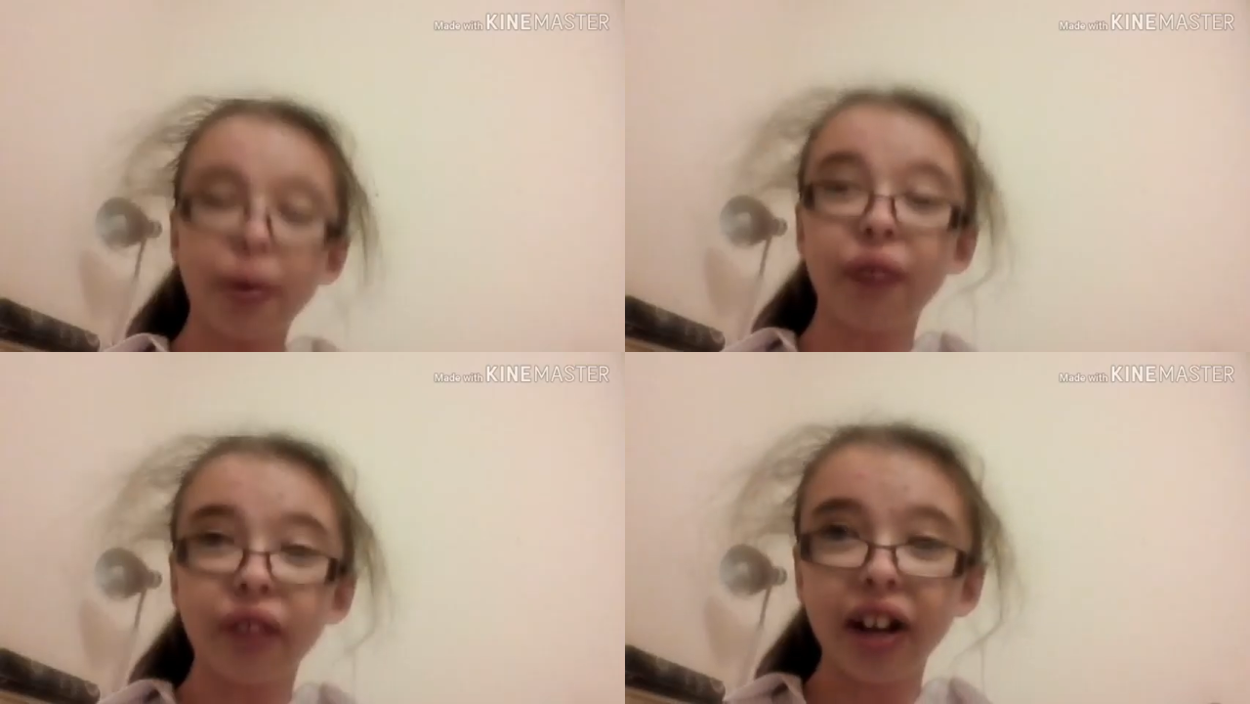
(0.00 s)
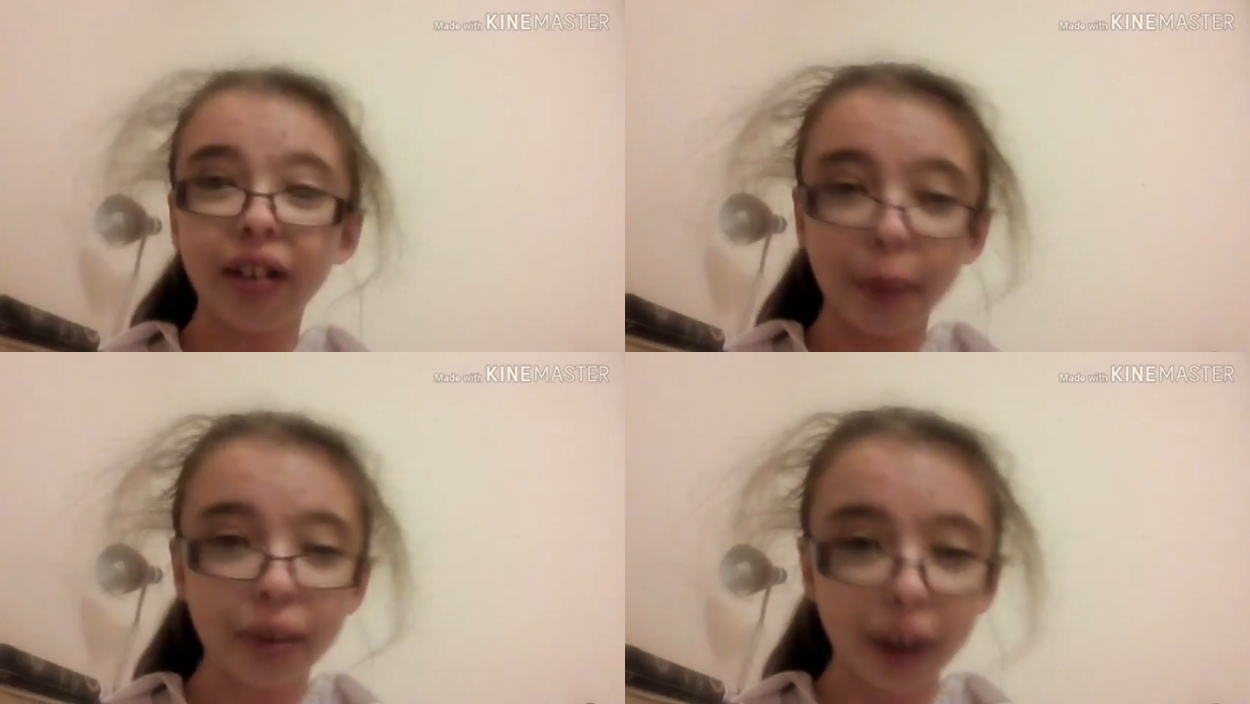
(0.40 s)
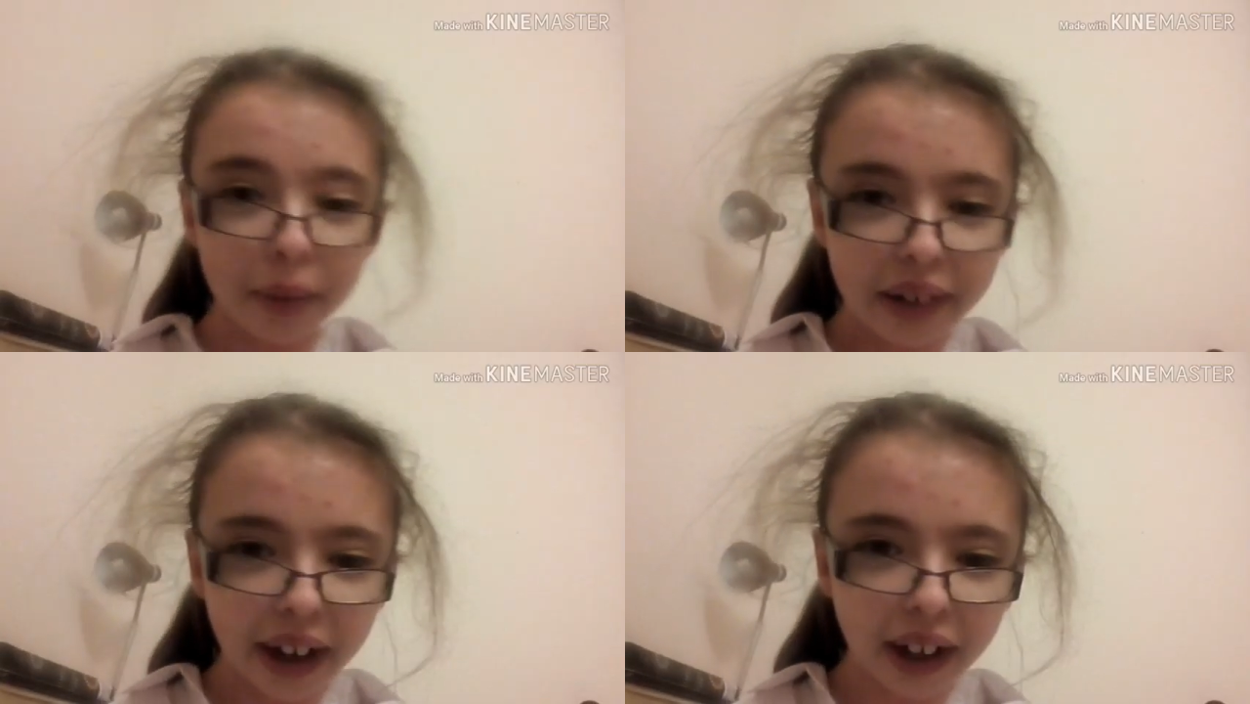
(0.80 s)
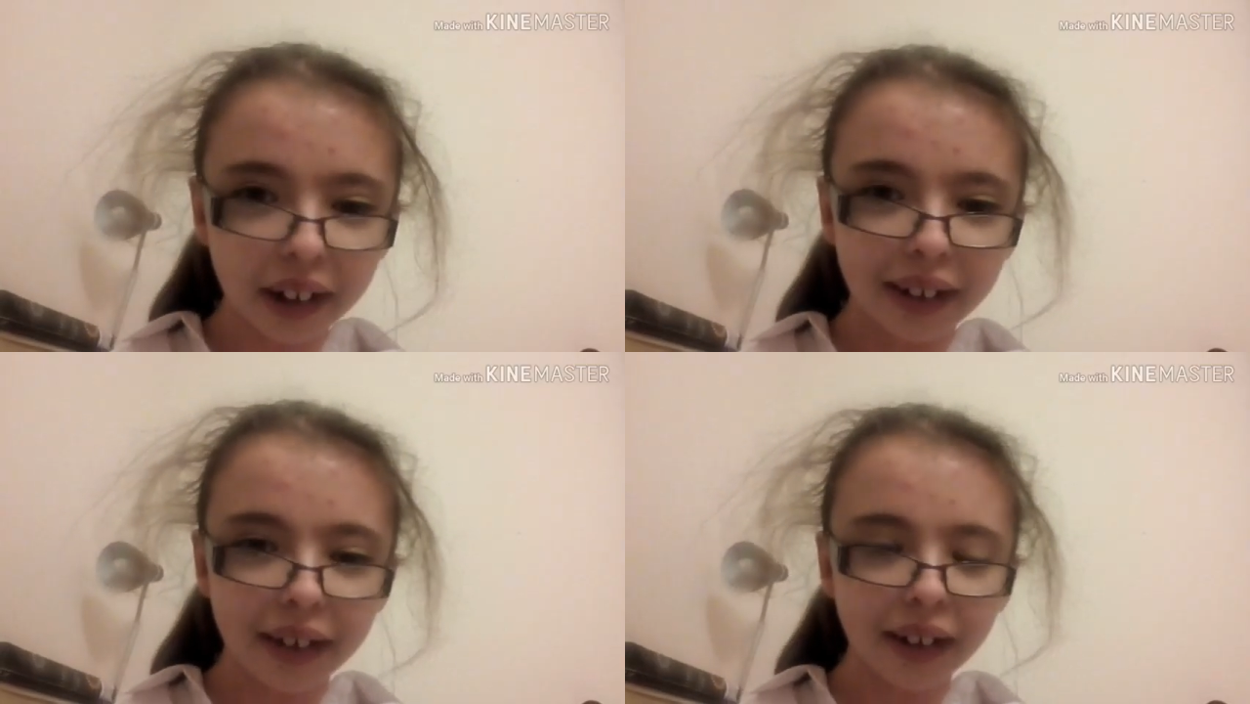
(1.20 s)
My 3 top
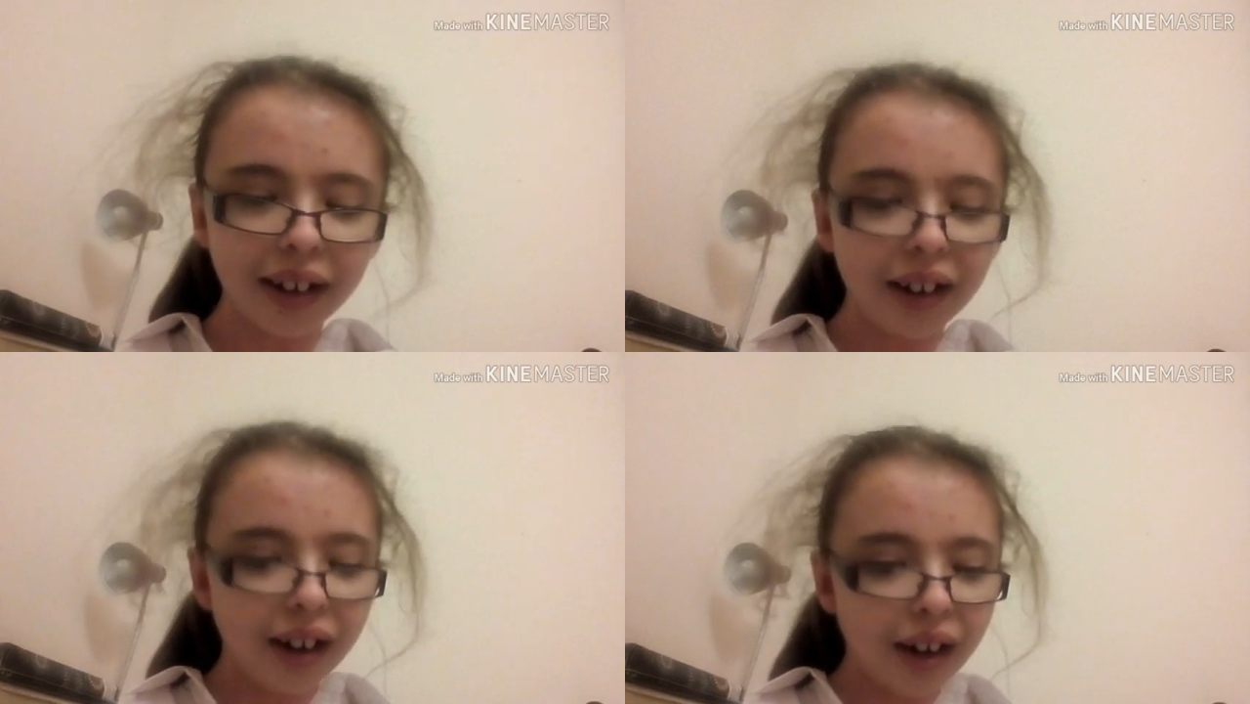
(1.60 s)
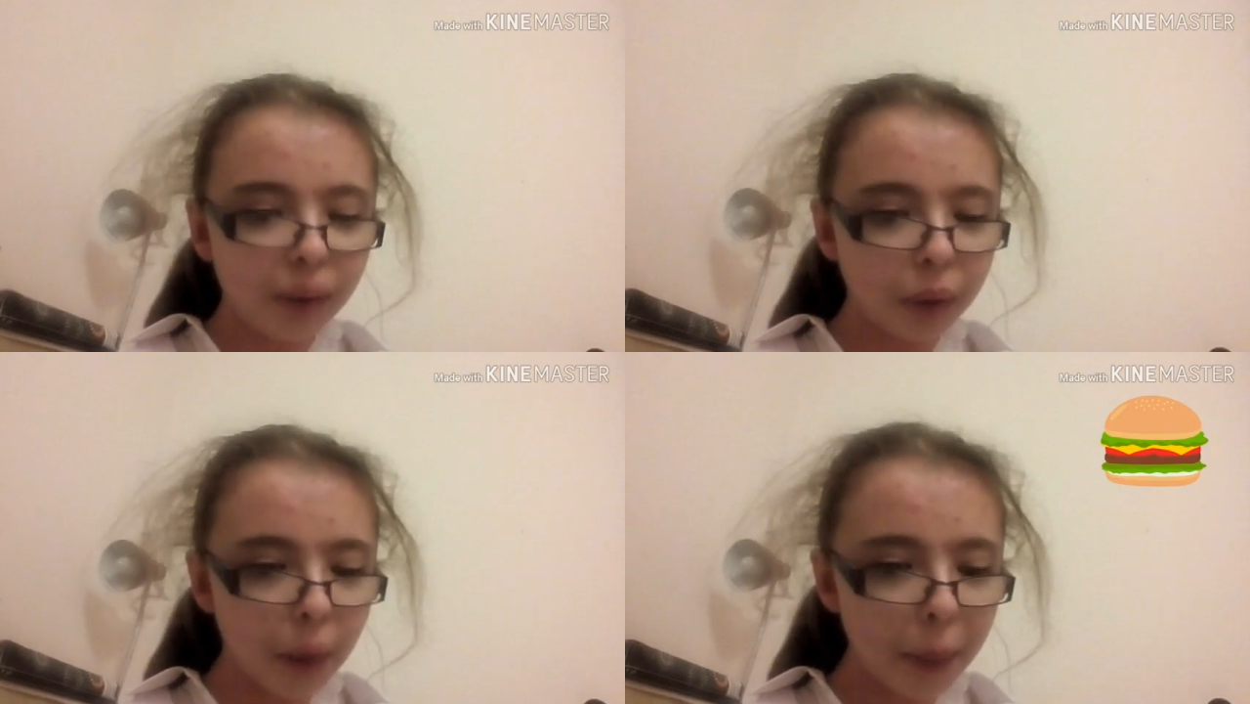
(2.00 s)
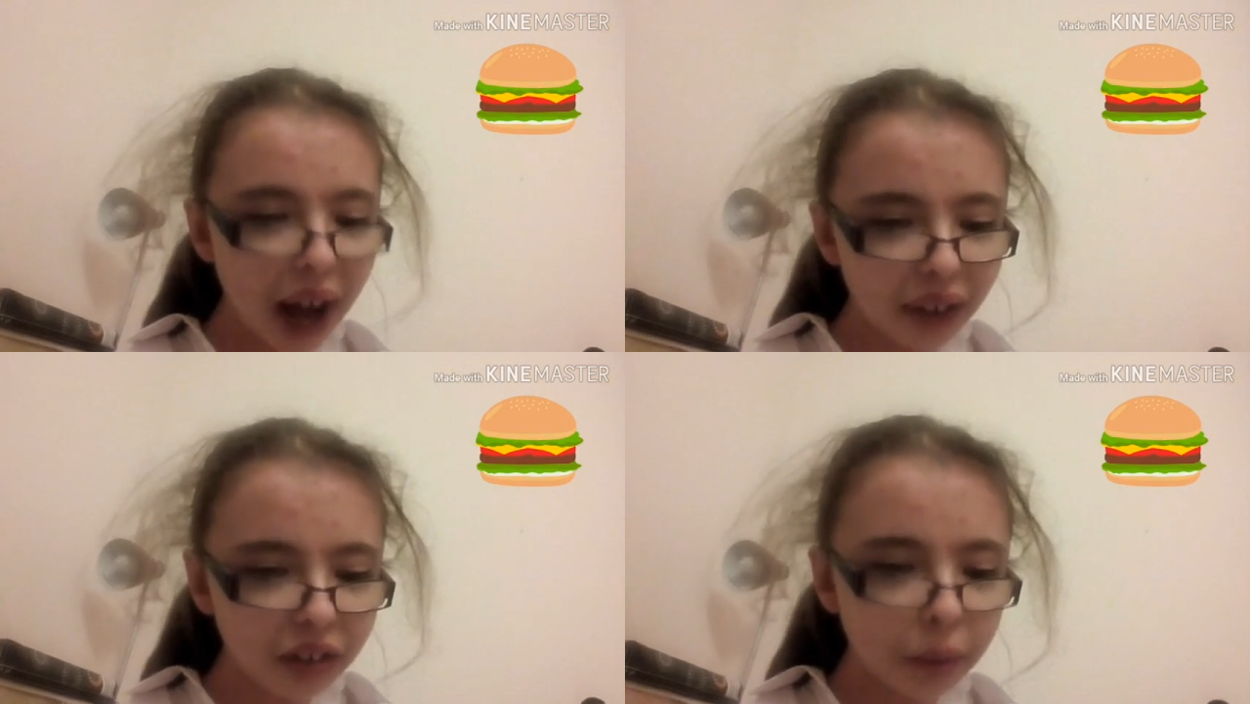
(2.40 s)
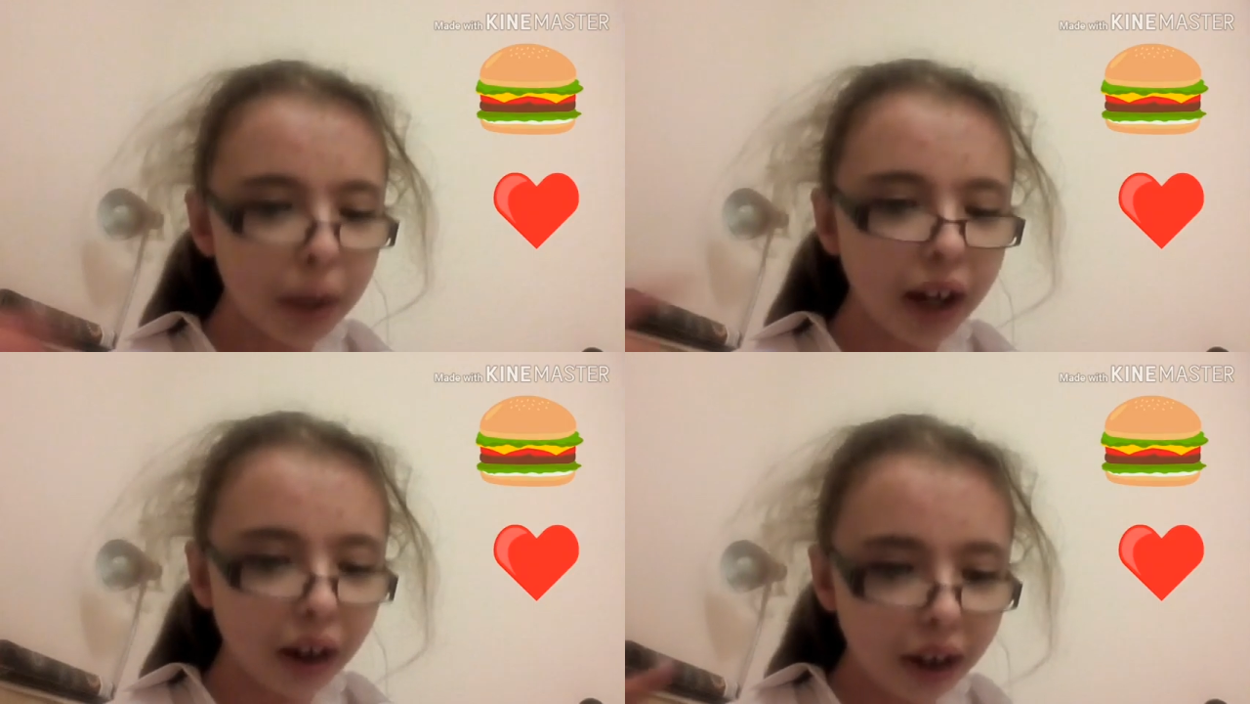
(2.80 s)
subjects were maths,
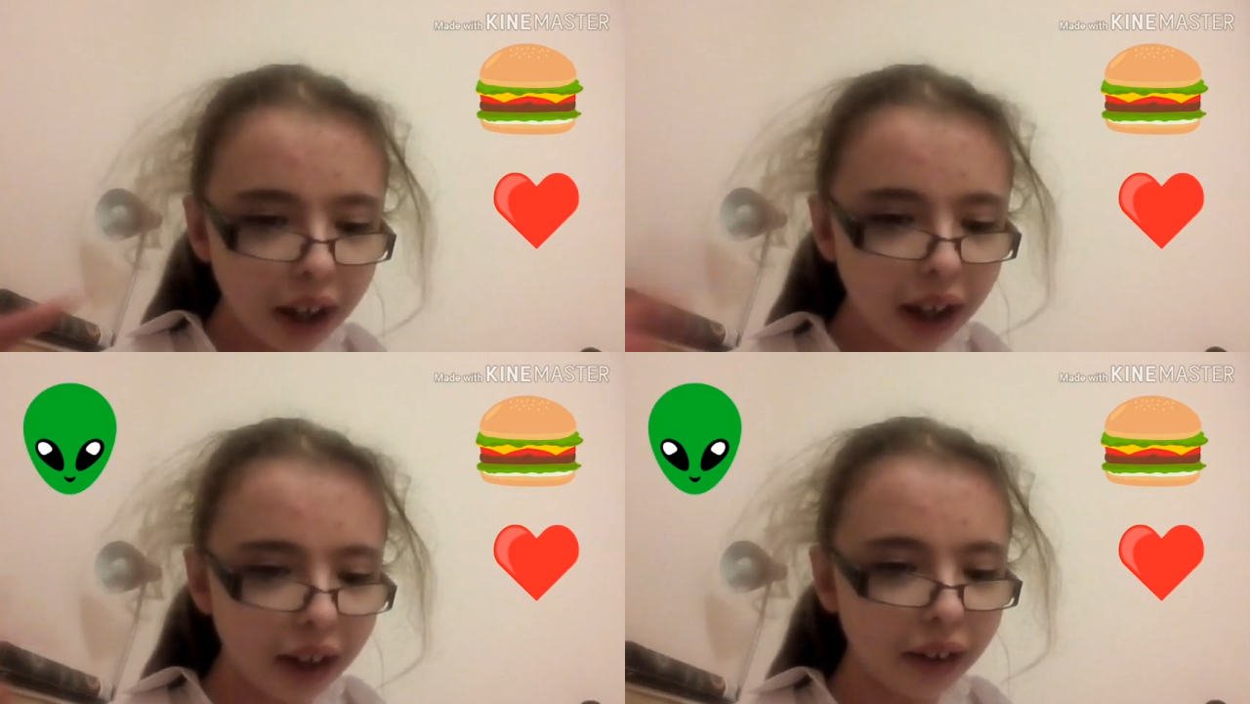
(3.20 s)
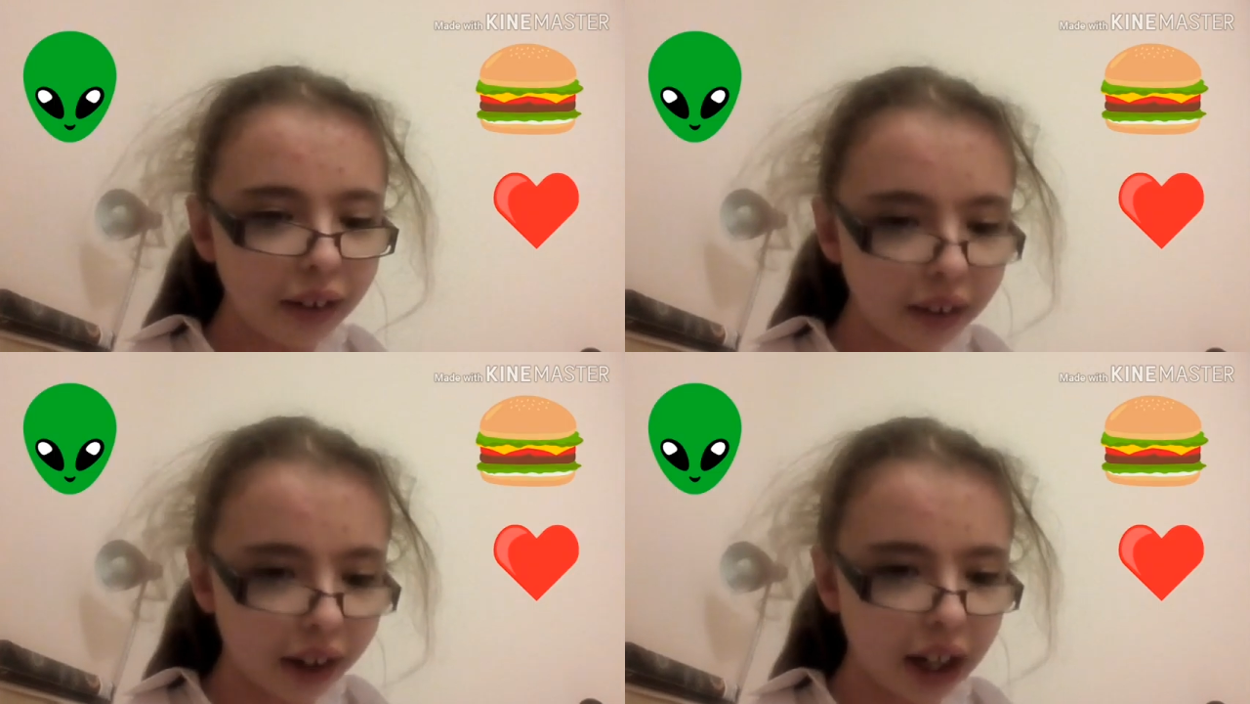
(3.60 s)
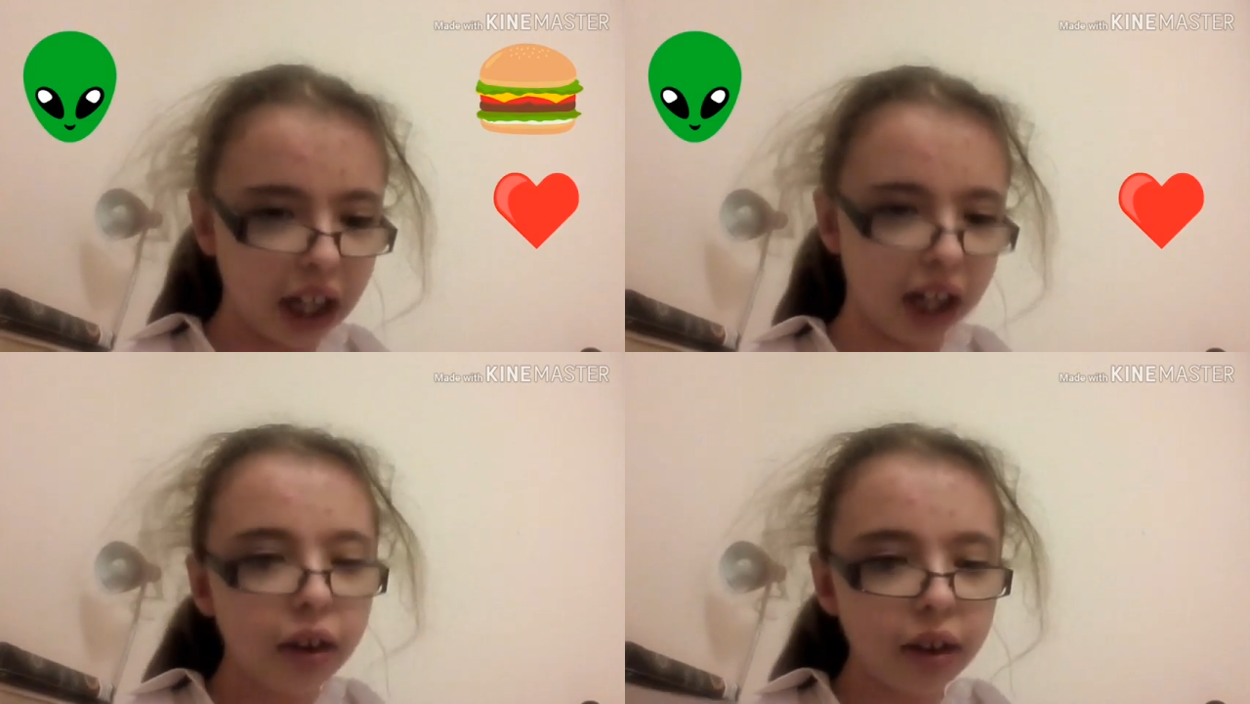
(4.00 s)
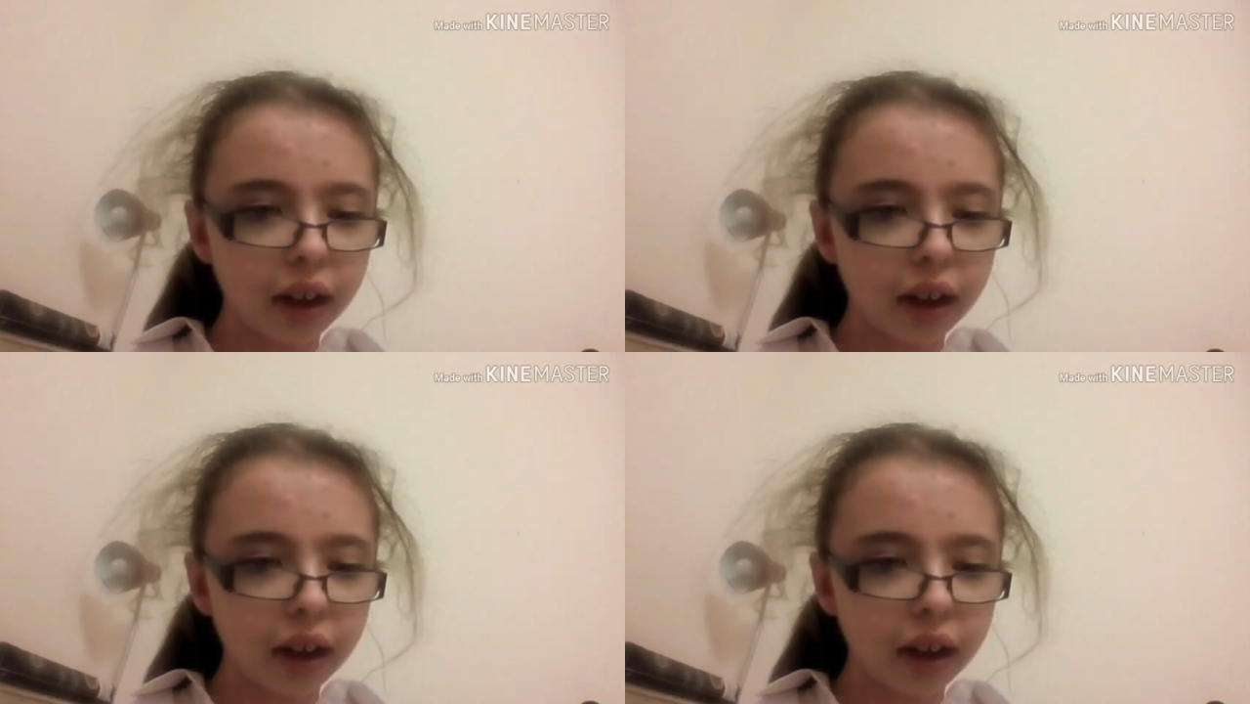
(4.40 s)
PRE, and science.